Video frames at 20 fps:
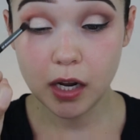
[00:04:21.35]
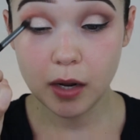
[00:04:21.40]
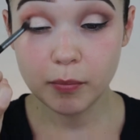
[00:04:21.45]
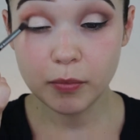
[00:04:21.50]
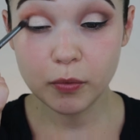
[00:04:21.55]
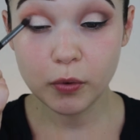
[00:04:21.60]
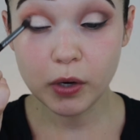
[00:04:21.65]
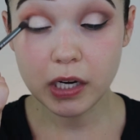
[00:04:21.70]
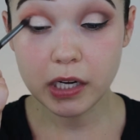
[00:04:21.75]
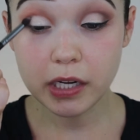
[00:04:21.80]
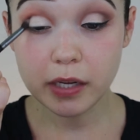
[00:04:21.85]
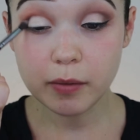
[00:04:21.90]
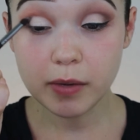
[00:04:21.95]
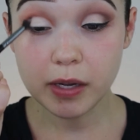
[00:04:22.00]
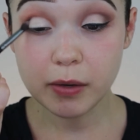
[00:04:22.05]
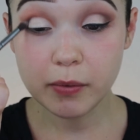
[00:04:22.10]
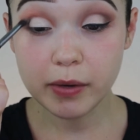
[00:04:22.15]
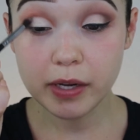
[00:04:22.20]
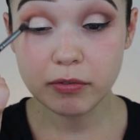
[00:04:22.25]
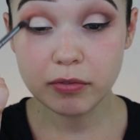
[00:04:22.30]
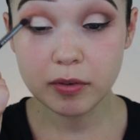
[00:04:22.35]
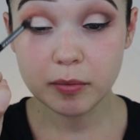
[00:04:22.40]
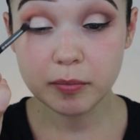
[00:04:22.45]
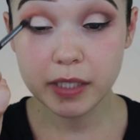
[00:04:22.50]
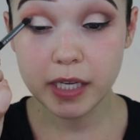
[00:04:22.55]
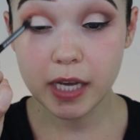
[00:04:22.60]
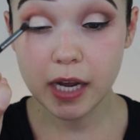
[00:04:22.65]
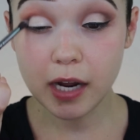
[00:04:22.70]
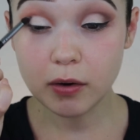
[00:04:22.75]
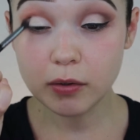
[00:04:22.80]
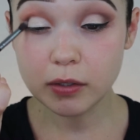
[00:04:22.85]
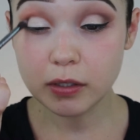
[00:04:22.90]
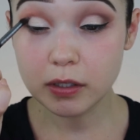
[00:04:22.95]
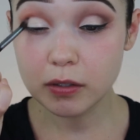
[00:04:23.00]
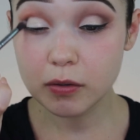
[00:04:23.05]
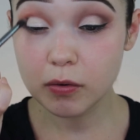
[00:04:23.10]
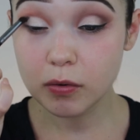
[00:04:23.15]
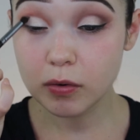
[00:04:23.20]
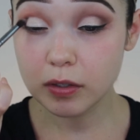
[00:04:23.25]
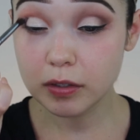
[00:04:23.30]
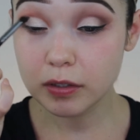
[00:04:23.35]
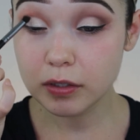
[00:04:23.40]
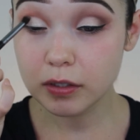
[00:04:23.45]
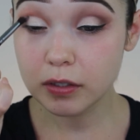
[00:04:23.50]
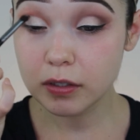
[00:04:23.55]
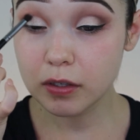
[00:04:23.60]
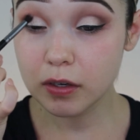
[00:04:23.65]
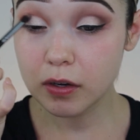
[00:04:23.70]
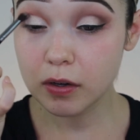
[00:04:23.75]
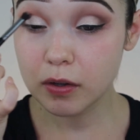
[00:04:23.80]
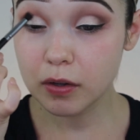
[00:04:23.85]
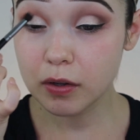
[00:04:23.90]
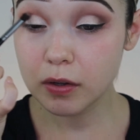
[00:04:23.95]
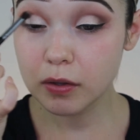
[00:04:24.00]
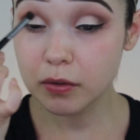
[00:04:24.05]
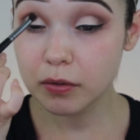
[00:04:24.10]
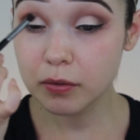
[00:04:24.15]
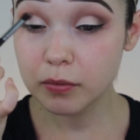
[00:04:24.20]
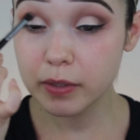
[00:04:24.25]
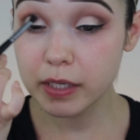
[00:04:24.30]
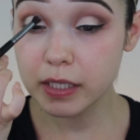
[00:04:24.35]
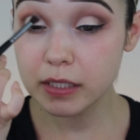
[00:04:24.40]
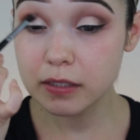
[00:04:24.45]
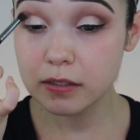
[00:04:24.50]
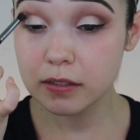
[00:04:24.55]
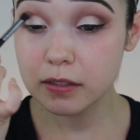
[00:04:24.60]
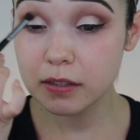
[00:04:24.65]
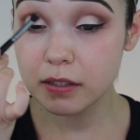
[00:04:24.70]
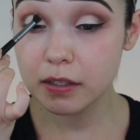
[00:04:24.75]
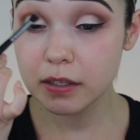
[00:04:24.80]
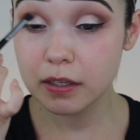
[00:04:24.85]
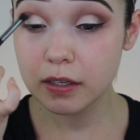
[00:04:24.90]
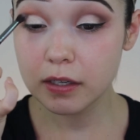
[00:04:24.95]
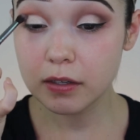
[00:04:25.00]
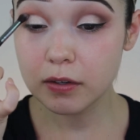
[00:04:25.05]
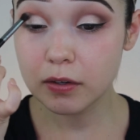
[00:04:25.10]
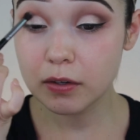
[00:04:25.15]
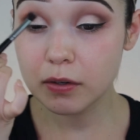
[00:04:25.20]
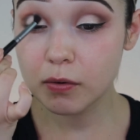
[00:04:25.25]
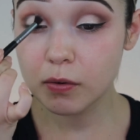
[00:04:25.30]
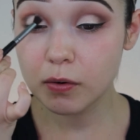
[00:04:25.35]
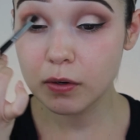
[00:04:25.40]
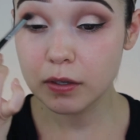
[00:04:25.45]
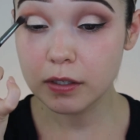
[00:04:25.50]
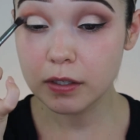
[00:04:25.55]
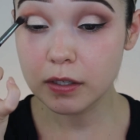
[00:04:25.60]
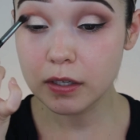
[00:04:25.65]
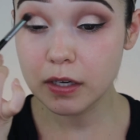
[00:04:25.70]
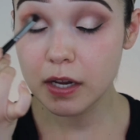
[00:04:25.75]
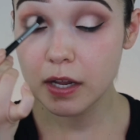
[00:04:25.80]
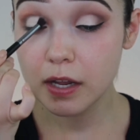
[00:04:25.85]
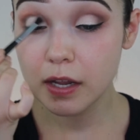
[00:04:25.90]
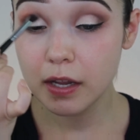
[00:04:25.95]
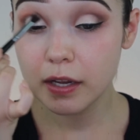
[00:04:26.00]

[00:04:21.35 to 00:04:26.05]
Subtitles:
I'm working my way from the outer corner all the way to the inner corner.